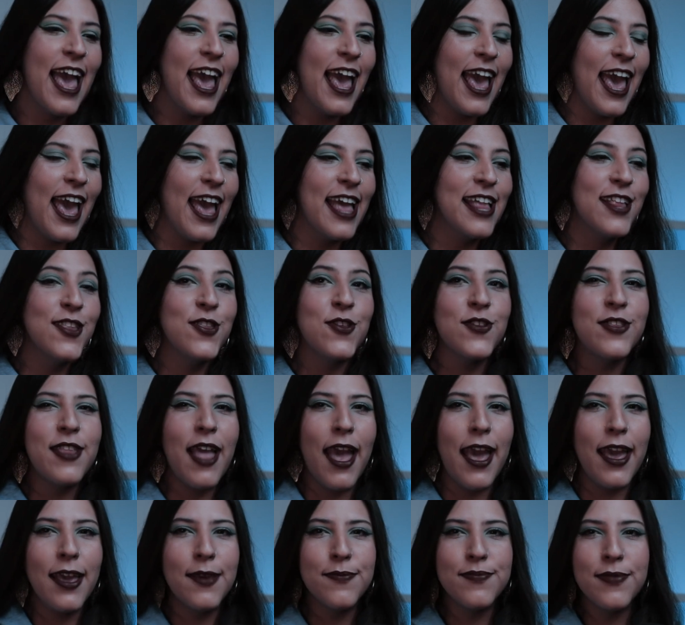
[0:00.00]
And
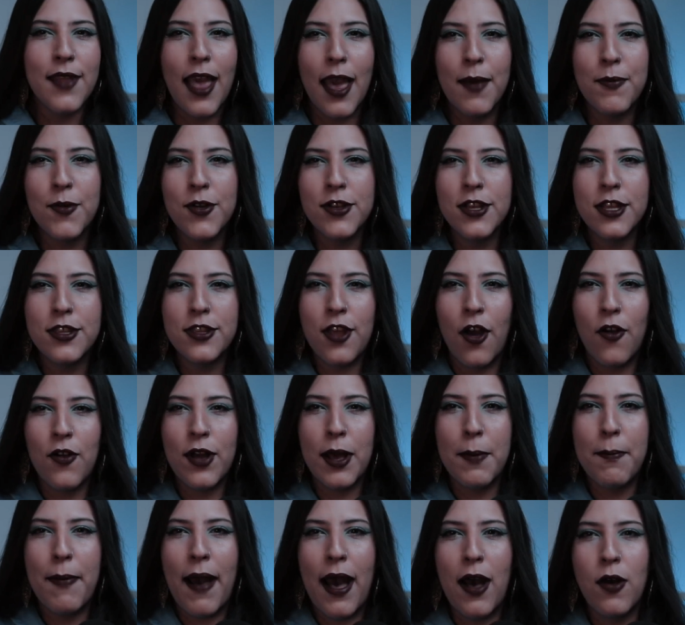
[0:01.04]
today I'm gonna talk
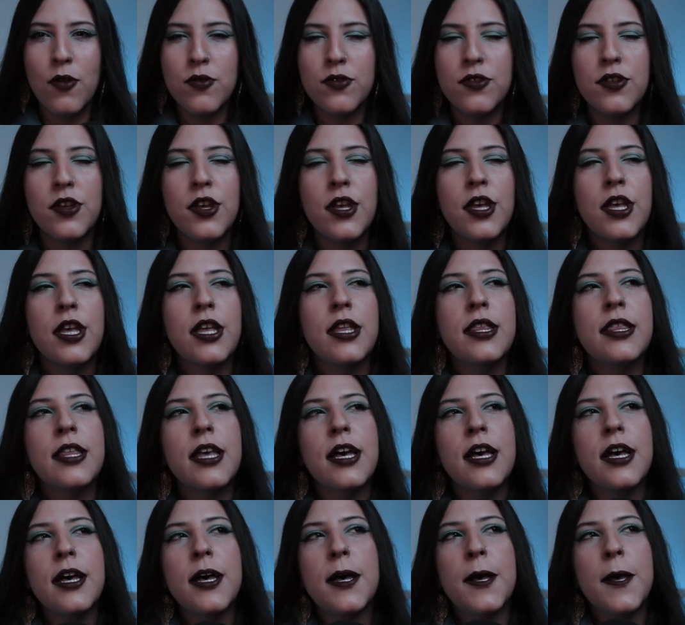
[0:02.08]
about
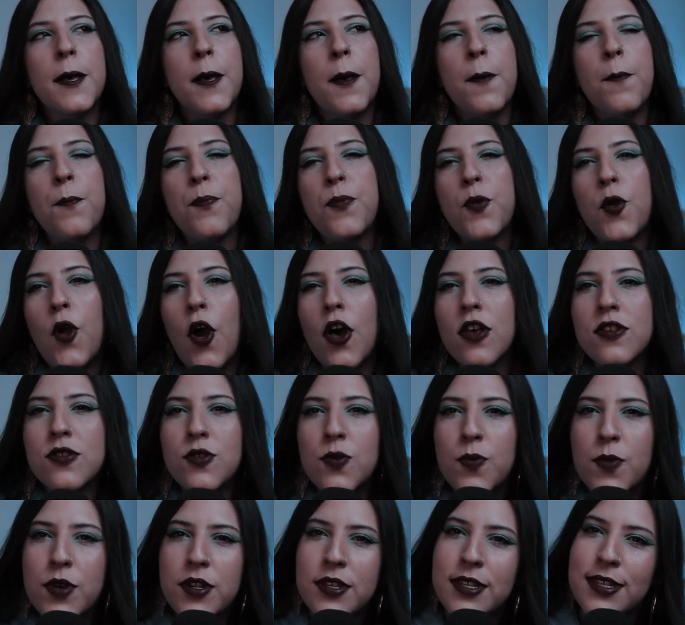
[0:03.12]
the
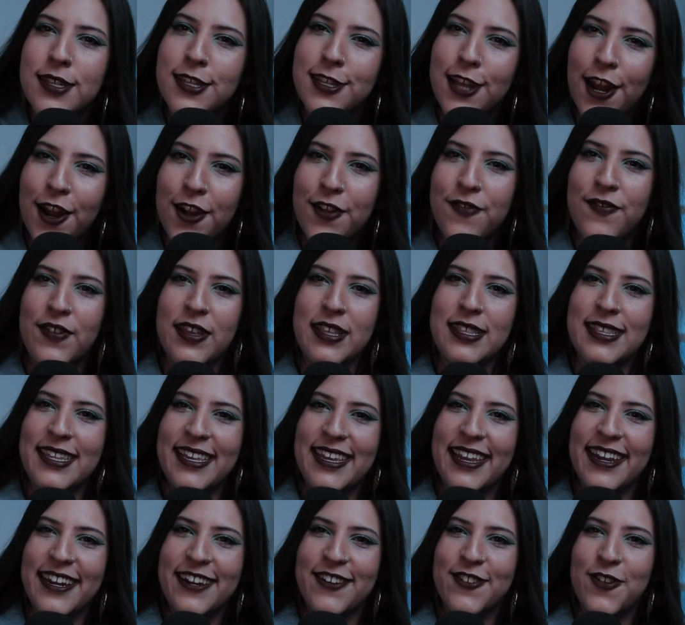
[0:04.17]
customer service
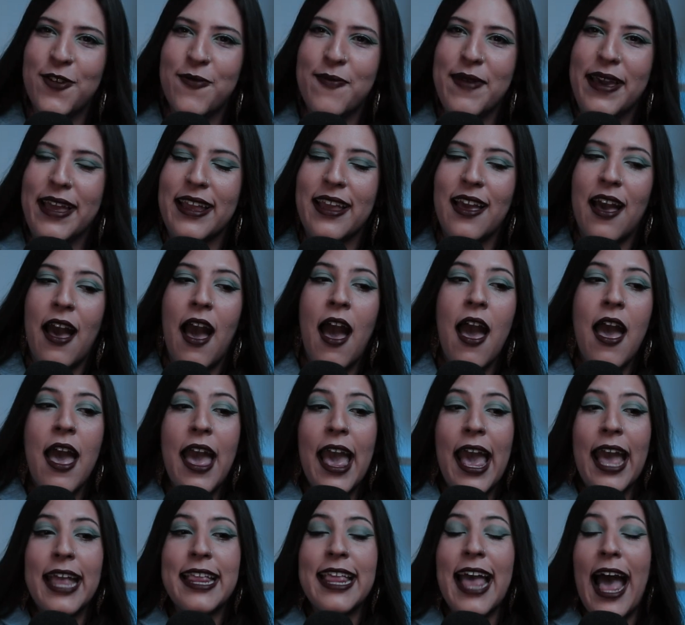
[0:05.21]
here in Romania
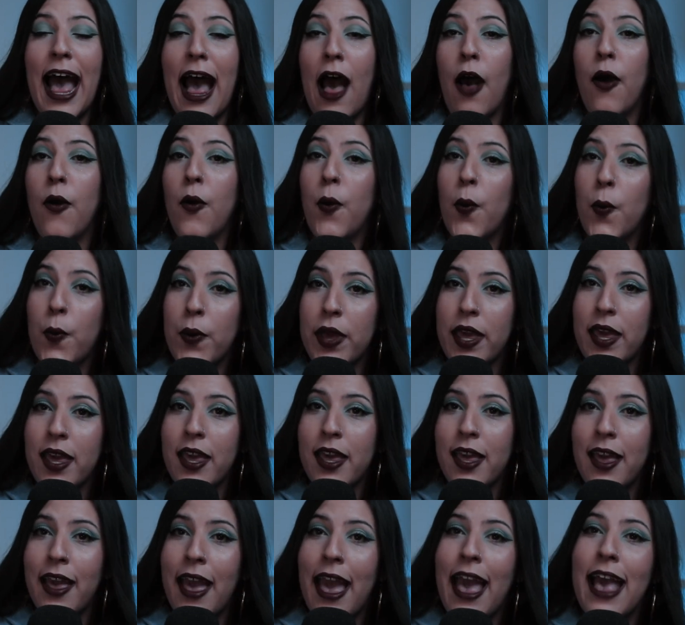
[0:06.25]
and how we
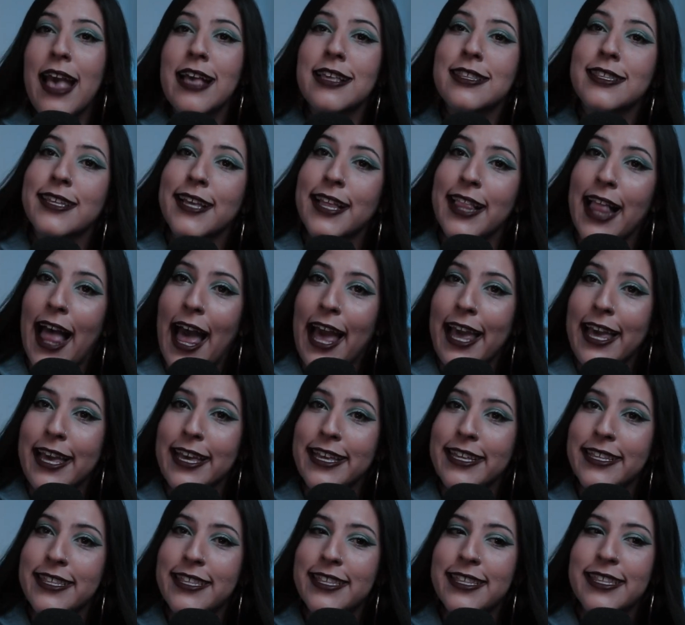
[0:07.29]
as
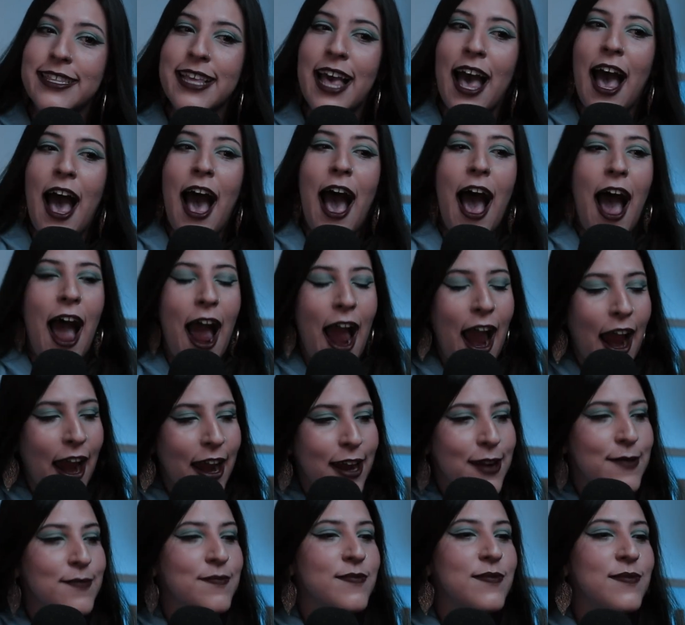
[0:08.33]
clients
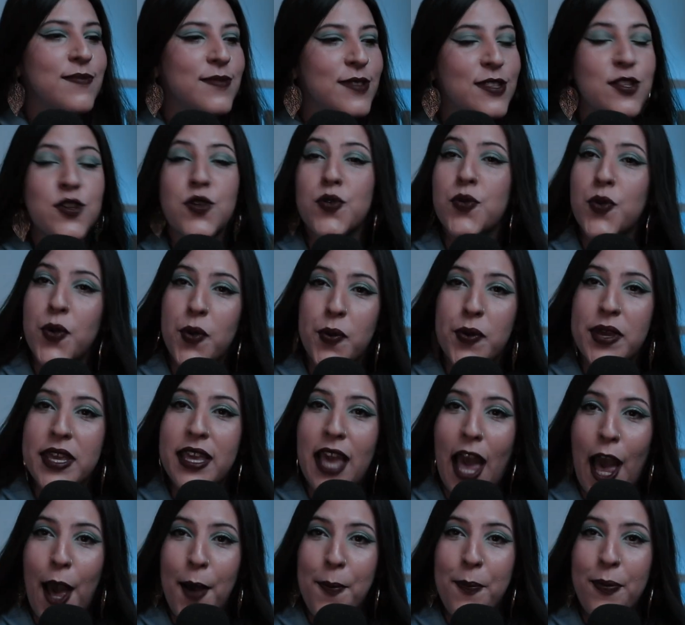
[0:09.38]
are screwing
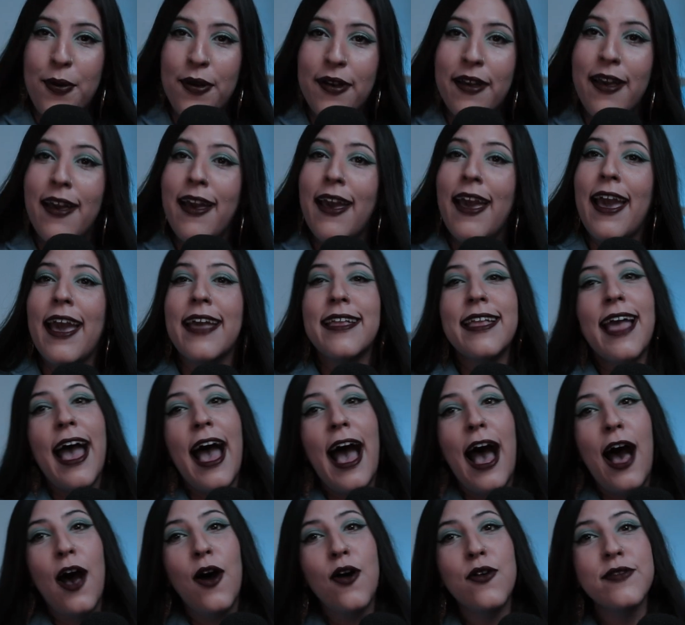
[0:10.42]
up and
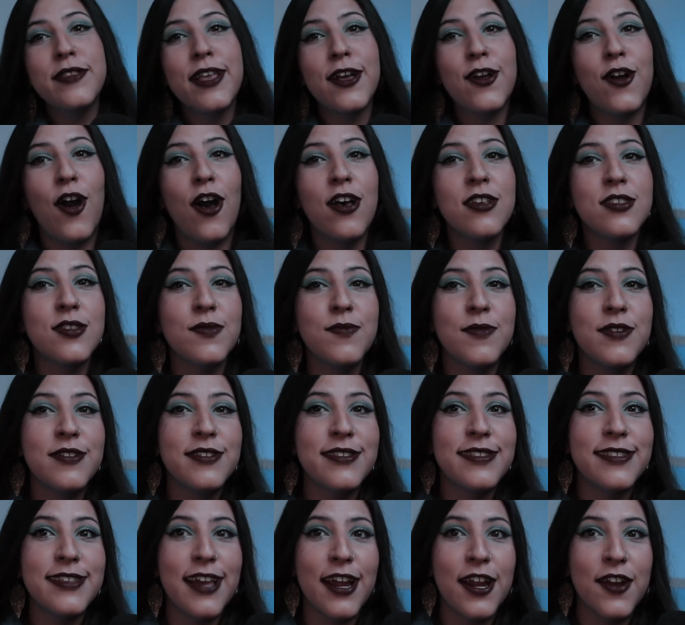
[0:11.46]
how the customer
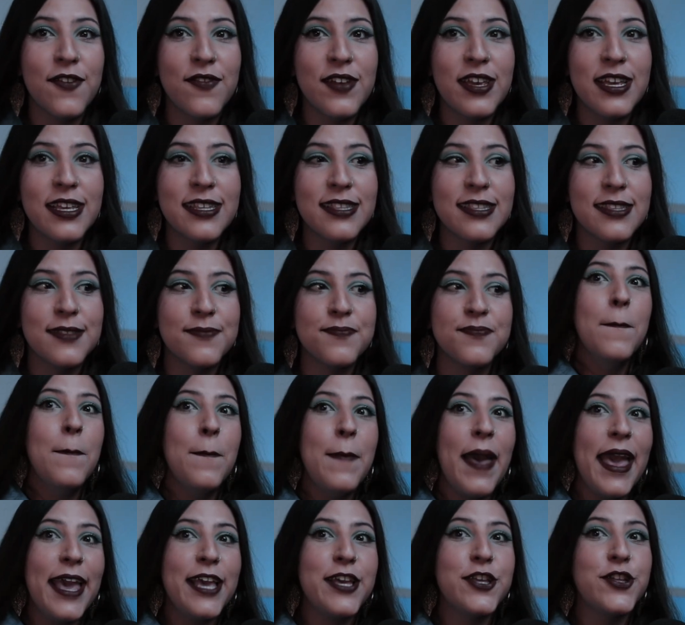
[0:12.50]
service
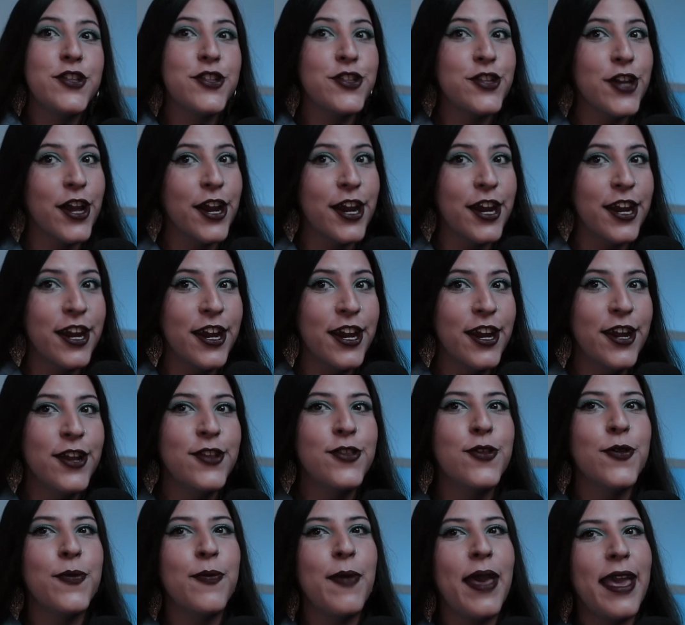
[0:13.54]
makes sure
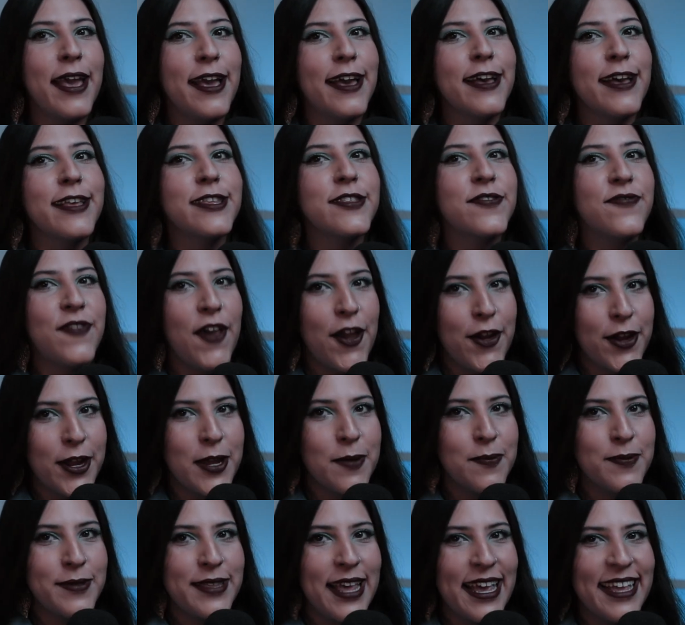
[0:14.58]
to make us very
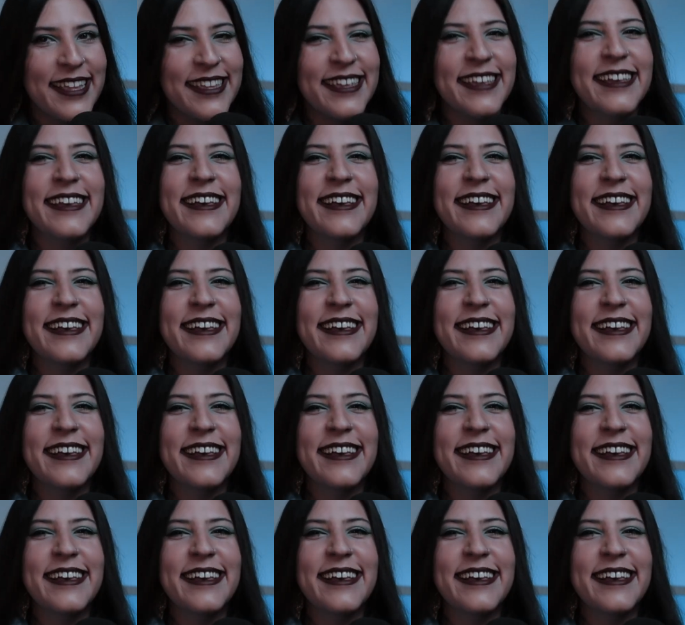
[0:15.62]
upset.